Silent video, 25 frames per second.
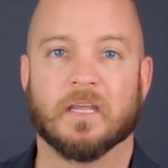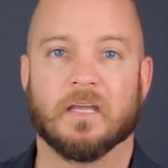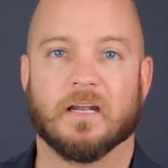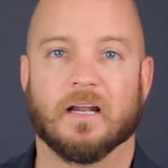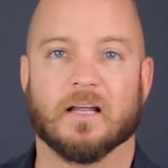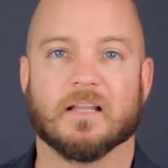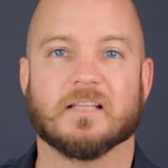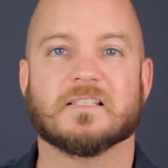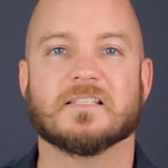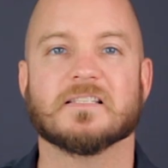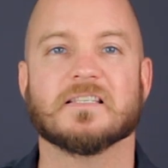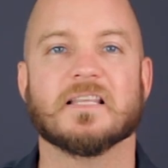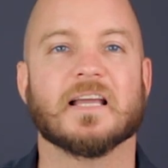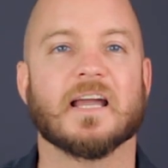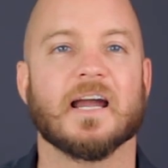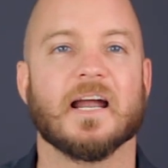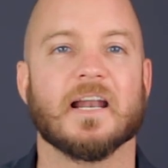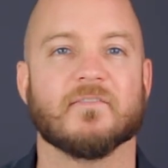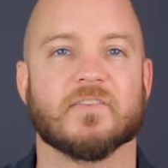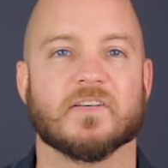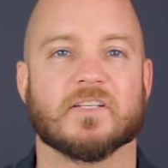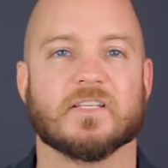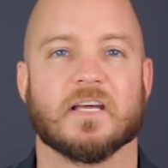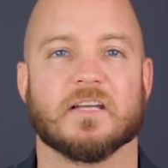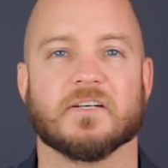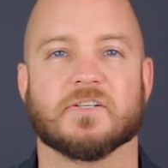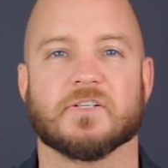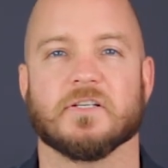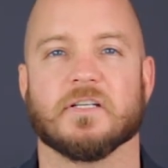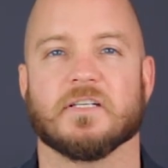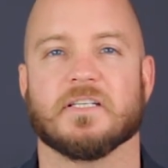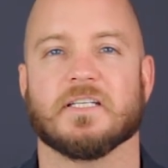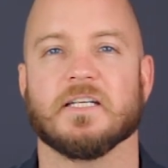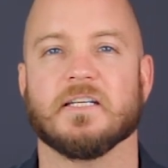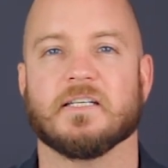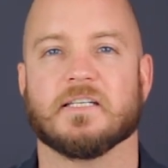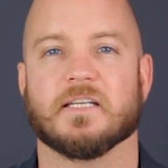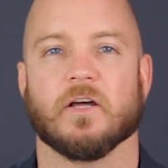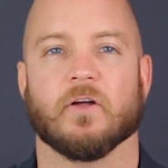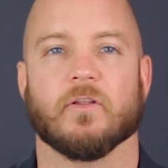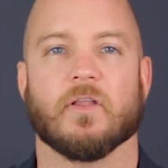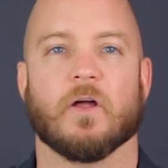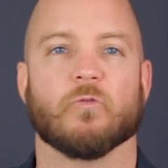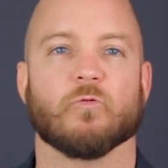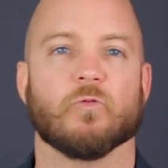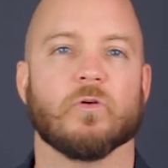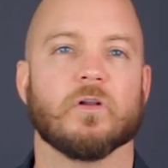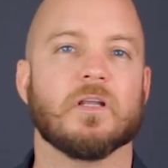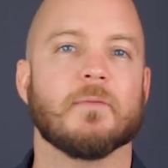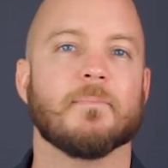Now this is the kind of attention to detail that
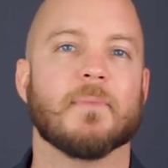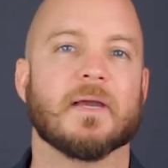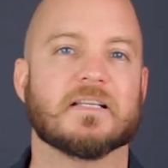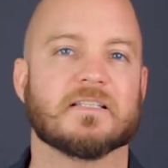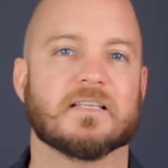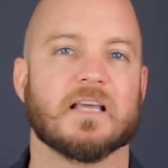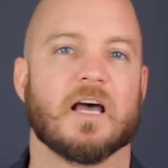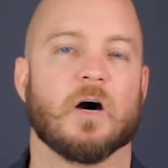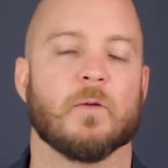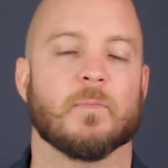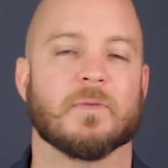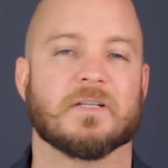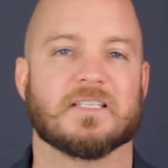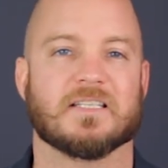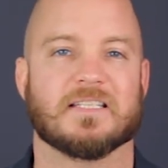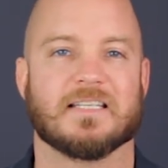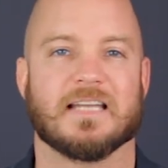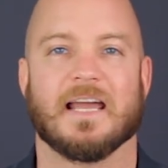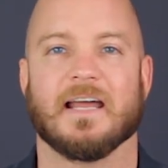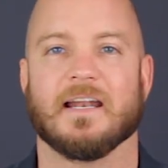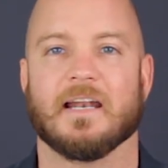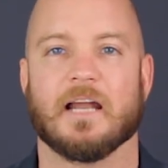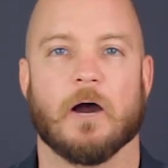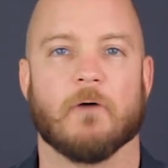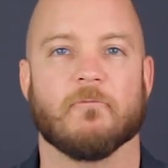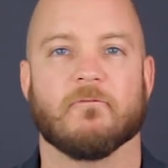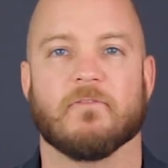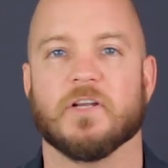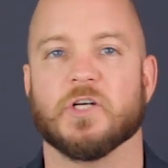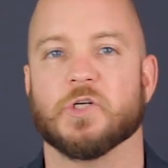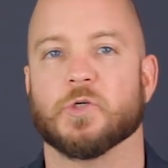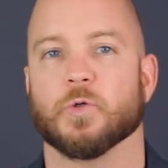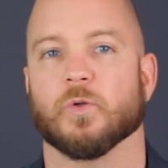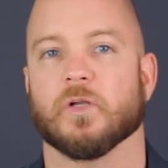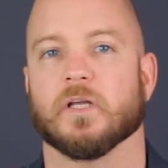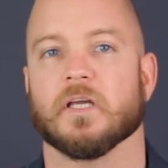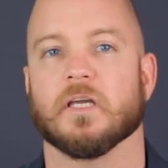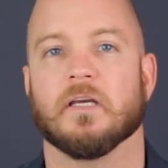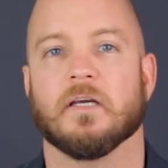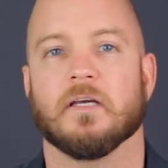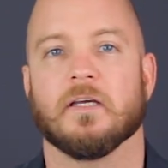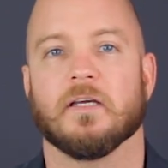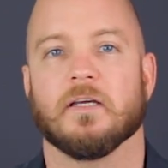really makes a helmet stand out visually.